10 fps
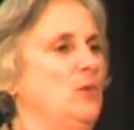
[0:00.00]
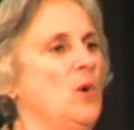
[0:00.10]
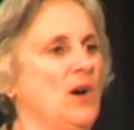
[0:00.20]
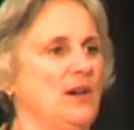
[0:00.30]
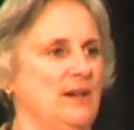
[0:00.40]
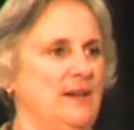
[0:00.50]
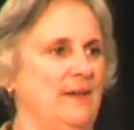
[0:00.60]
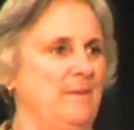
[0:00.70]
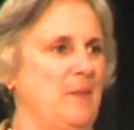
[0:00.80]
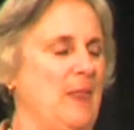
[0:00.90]
work,
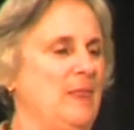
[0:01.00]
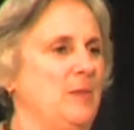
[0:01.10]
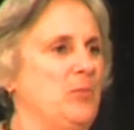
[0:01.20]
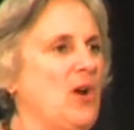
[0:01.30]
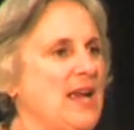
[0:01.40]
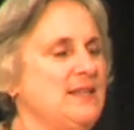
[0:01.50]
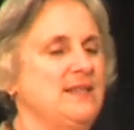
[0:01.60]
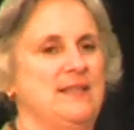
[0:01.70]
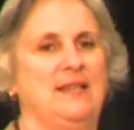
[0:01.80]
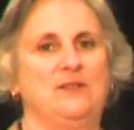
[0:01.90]
the
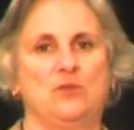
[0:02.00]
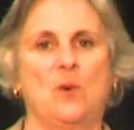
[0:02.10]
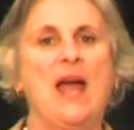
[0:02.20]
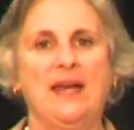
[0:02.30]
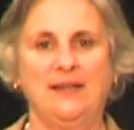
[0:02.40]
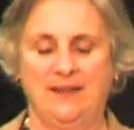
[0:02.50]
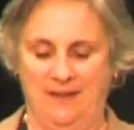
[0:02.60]
price is right,